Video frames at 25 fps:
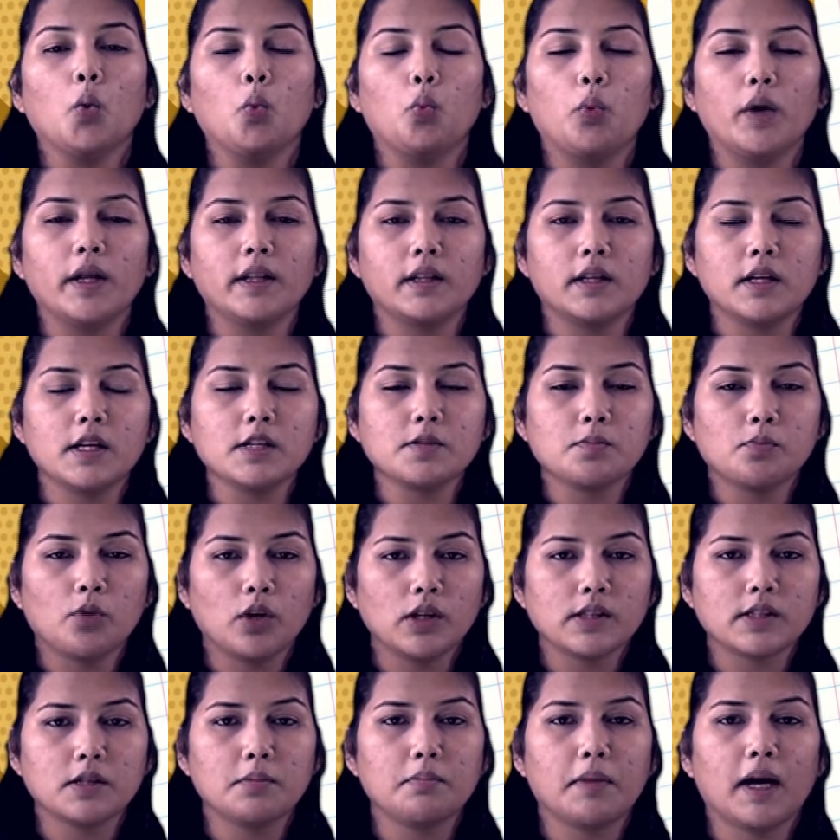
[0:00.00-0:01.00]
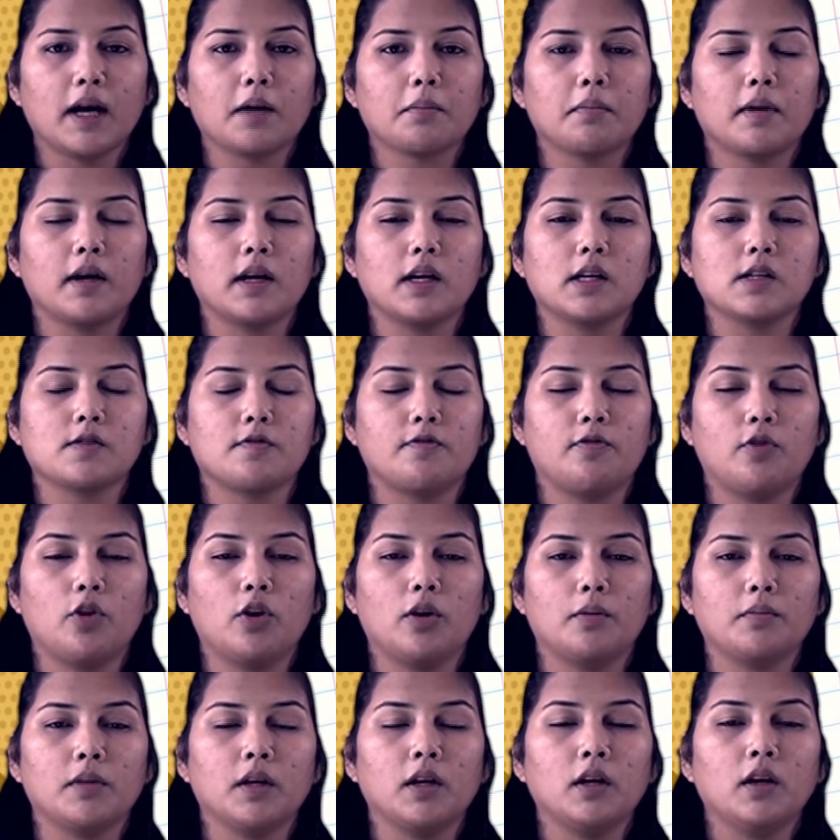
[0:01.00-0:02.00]
When this molten magma is
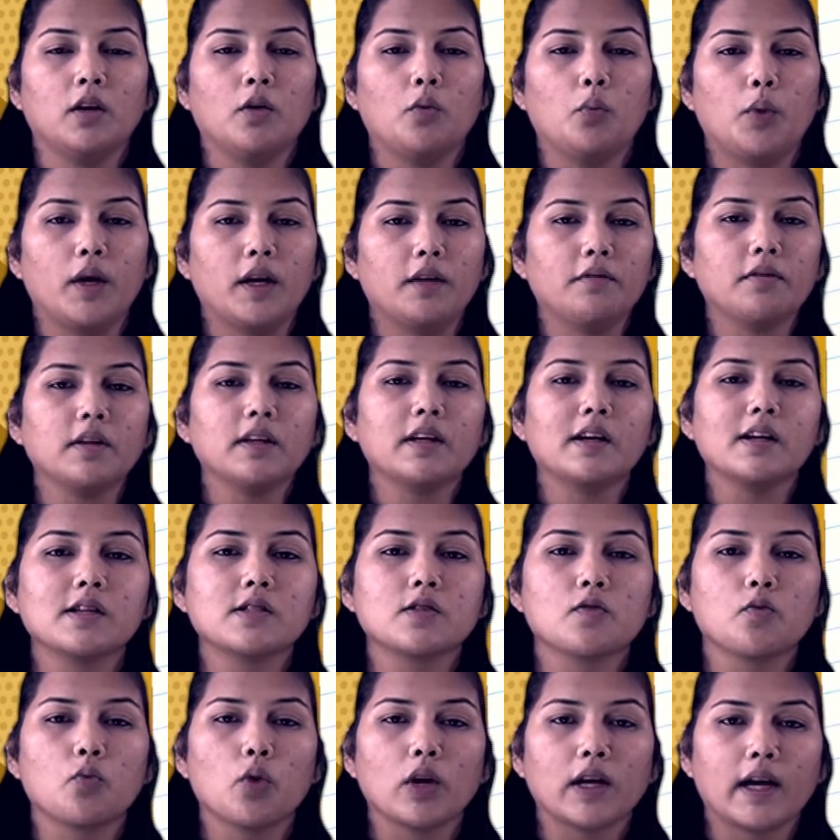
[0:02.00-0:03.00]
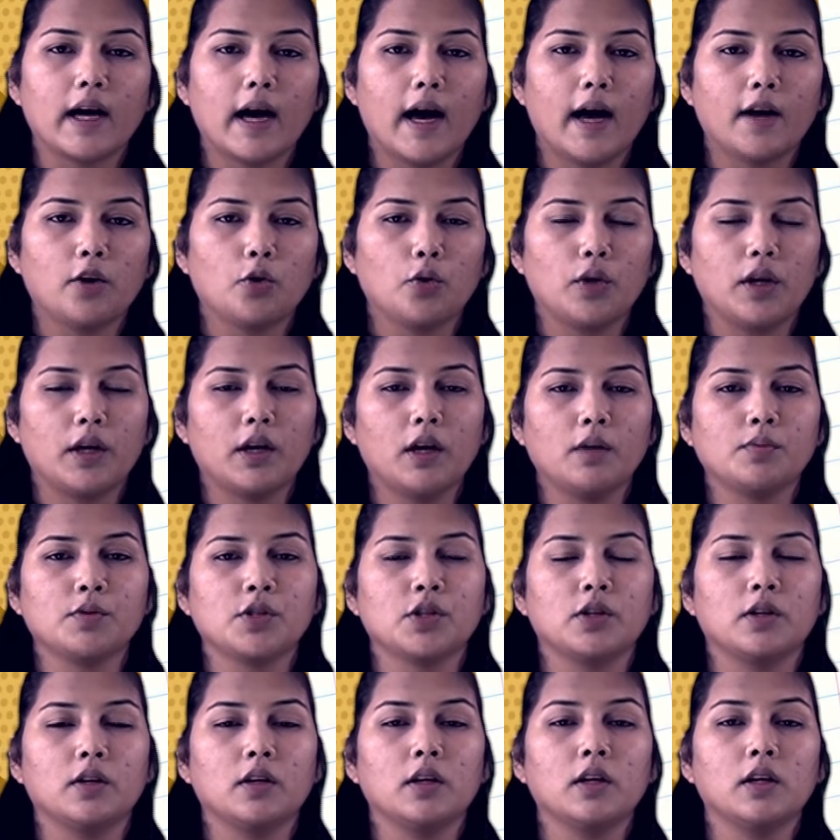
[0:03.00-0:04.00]
formed, whenever is a volcano
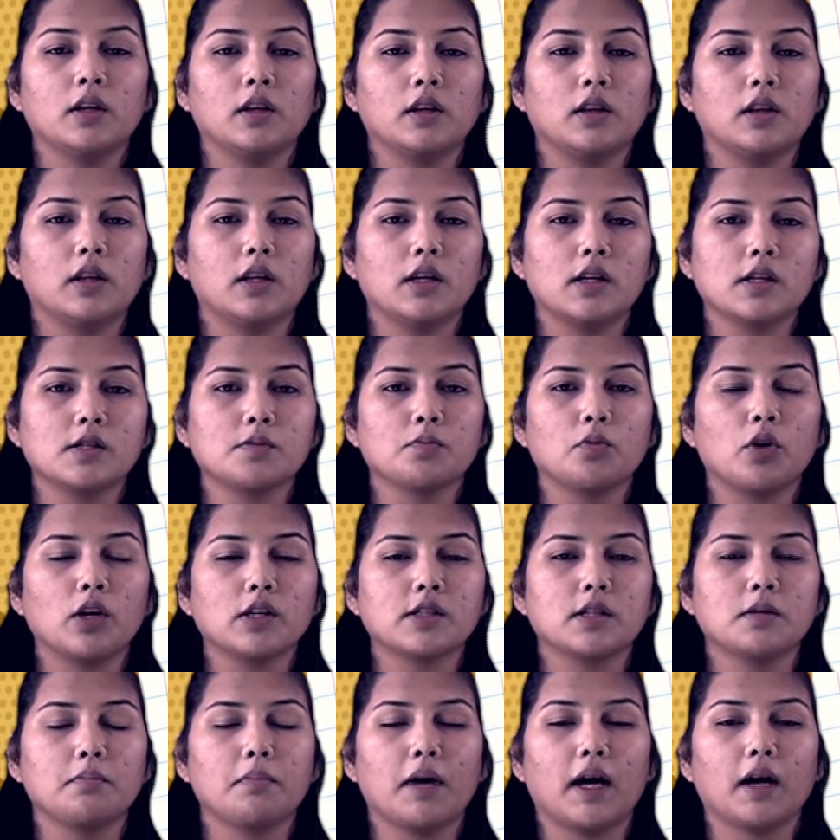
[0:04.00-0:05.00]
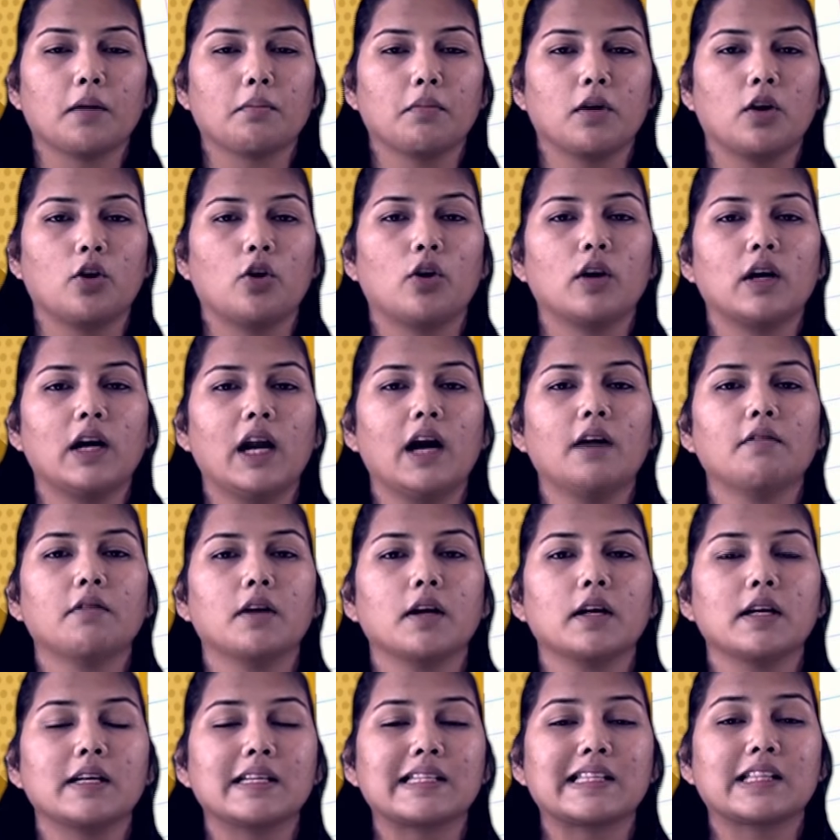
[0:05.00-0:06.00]
eruption, this molten magma or
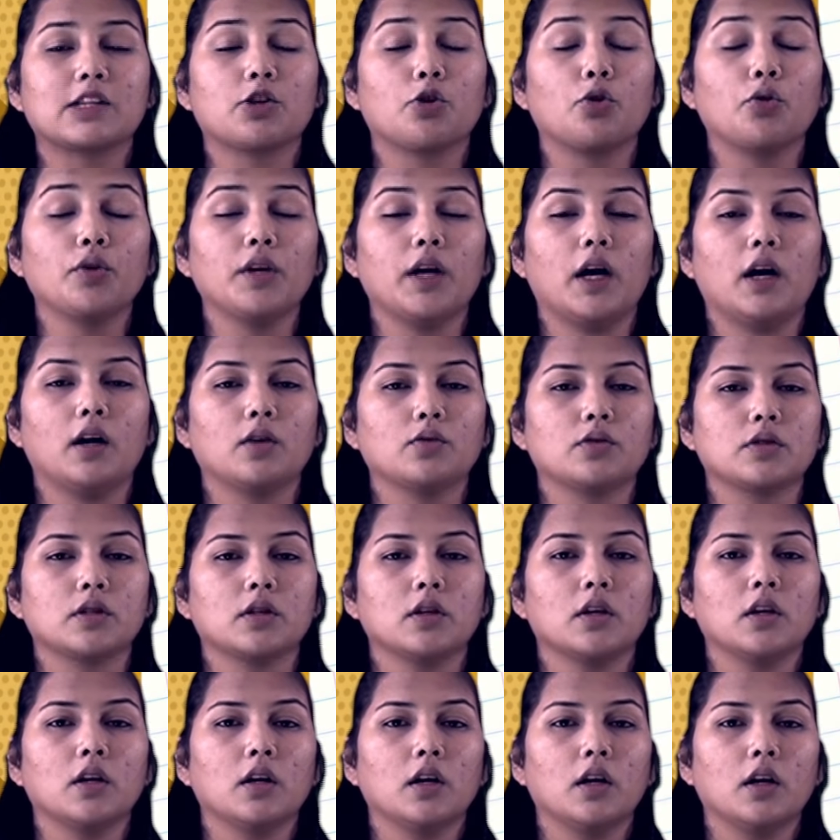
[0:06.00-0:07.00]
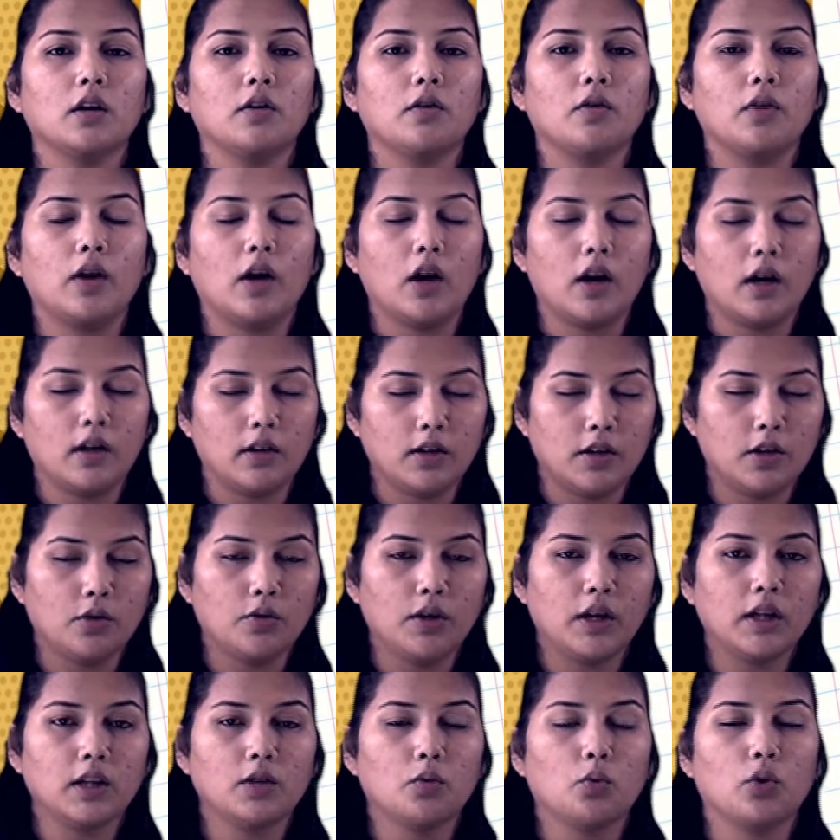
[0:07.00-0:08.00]
lava is thrown out
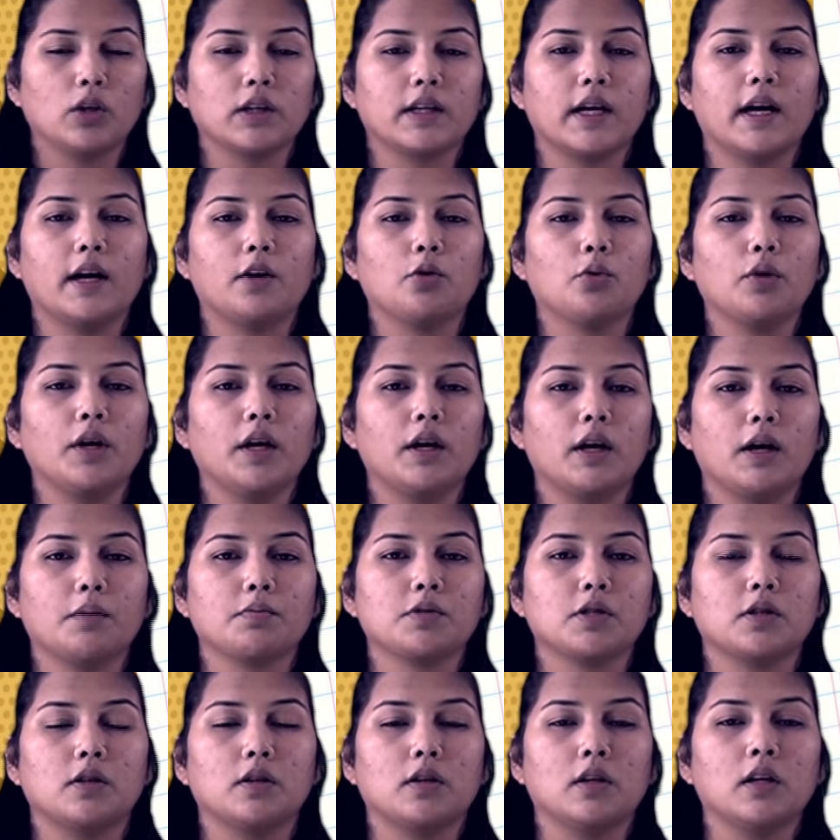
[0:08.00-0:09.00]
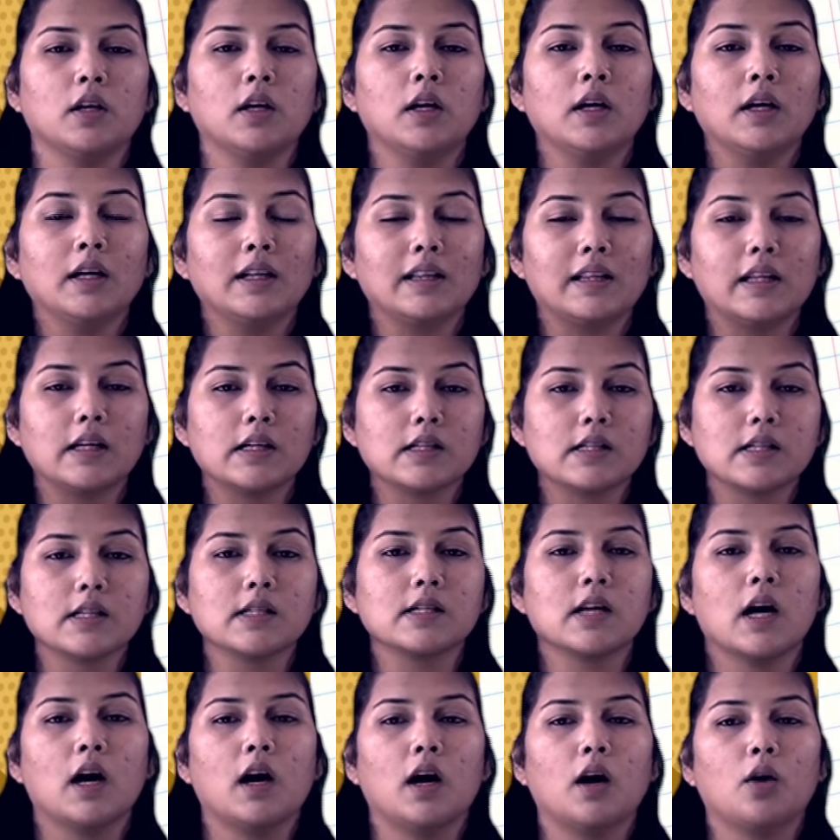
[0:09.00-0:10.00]
during the volcano eruption. This
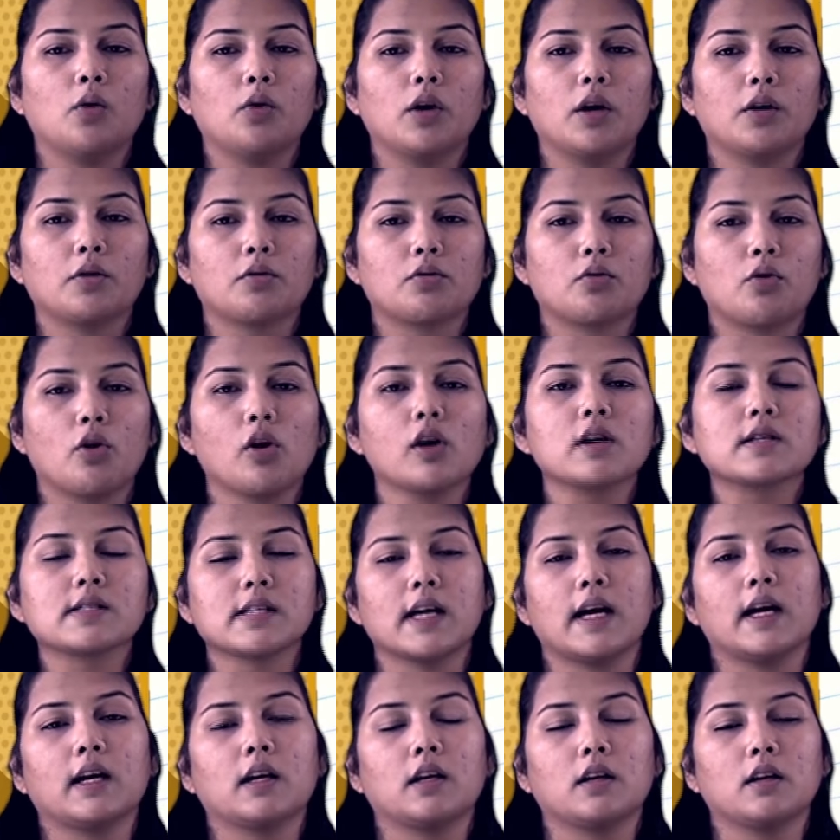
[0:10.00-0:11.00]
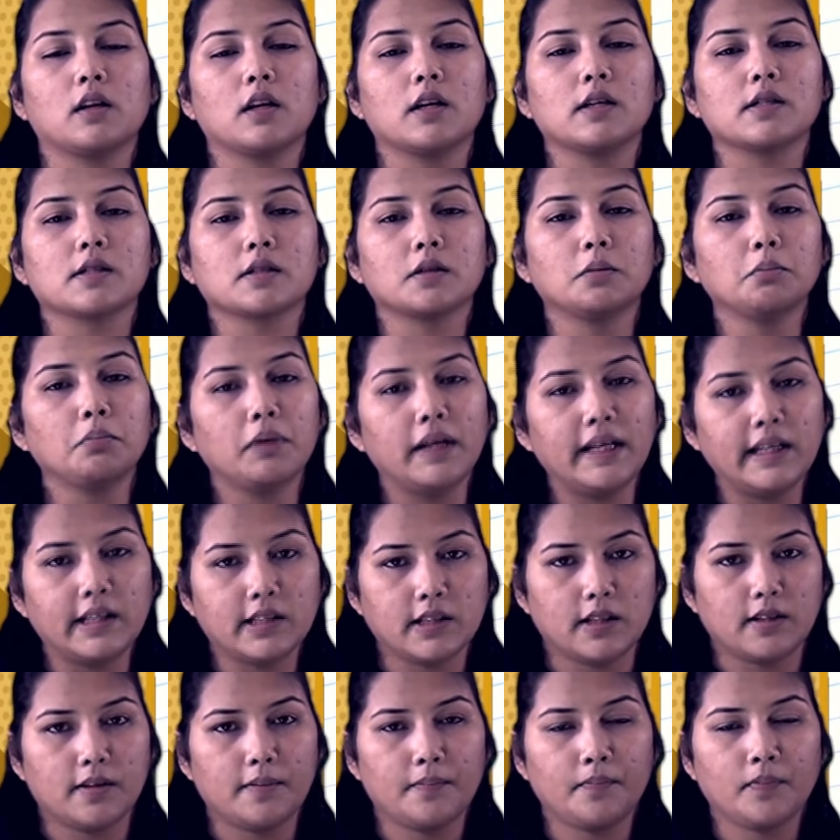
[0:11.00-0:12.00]
is how a rock cycle is
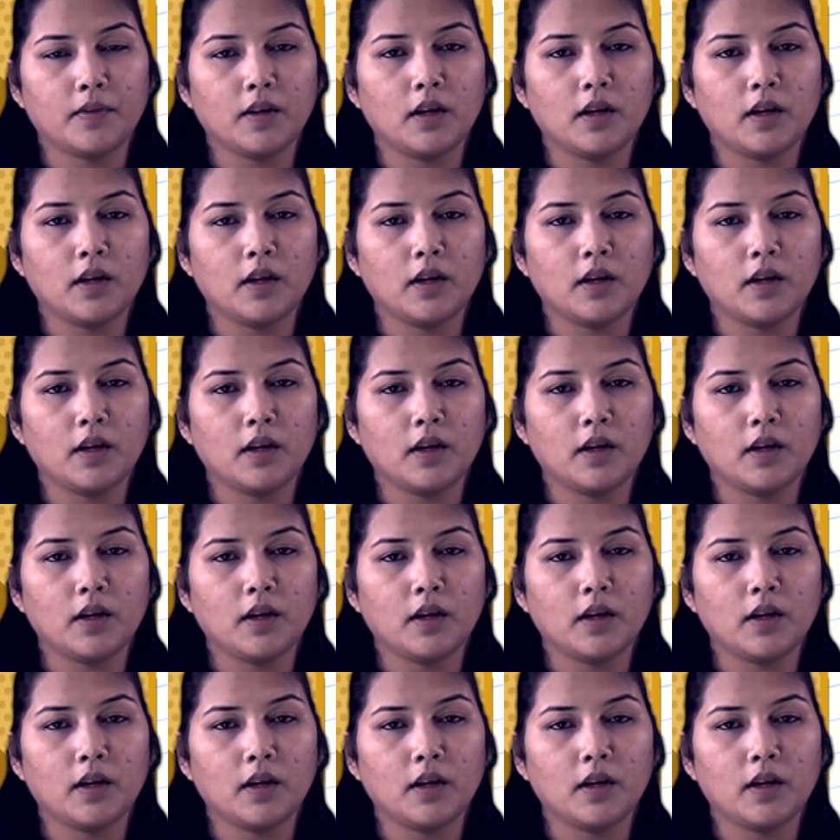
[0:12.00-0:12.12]
completed.